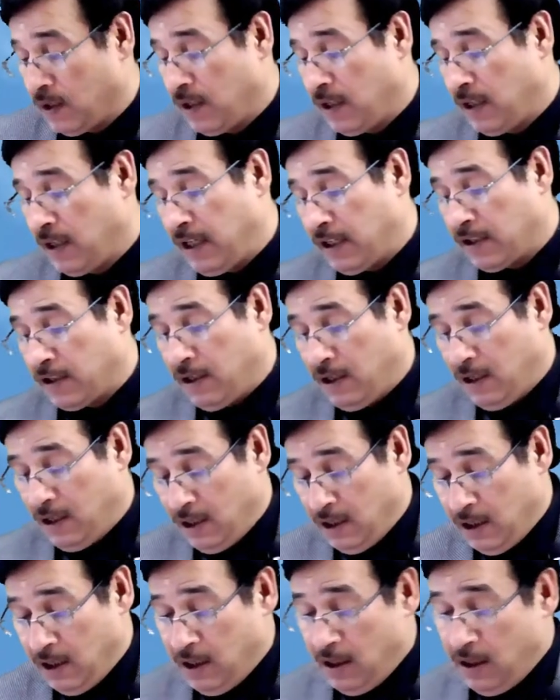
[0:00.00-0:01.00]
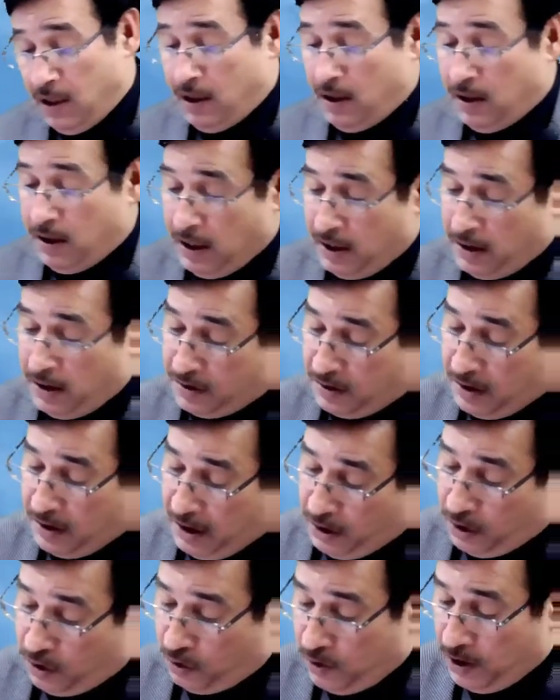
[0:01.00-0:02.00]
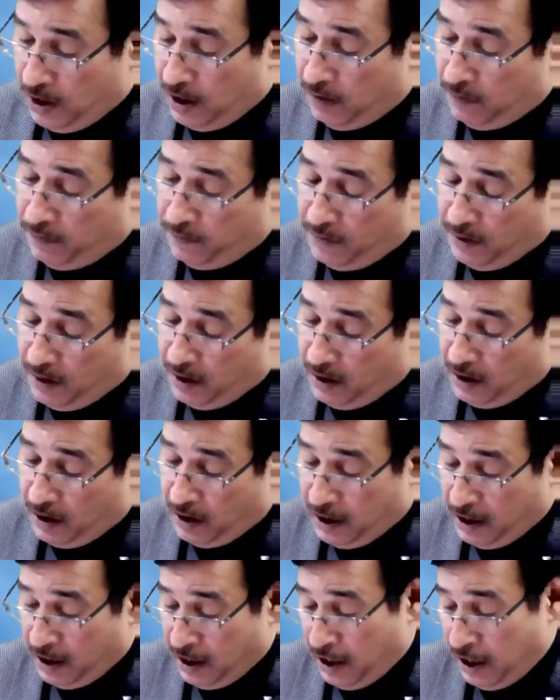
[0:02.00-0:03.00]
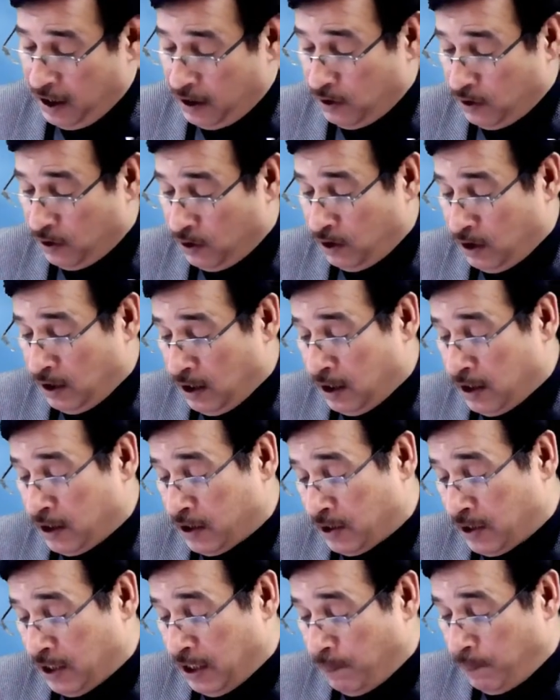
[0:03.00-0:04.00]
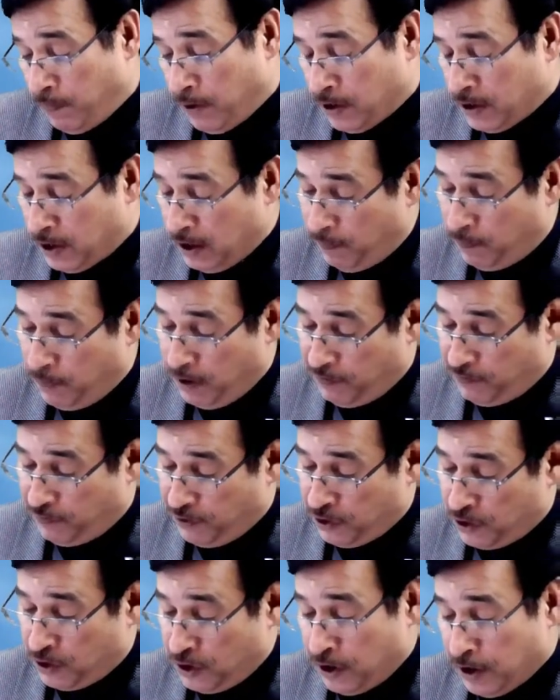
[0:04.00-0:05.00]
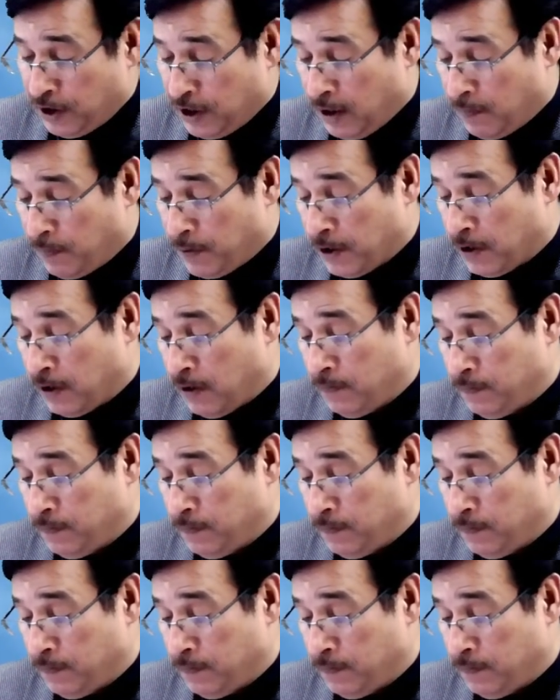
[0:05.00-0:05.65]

Correct? That is 10, 12. And there is 10% preference share capital.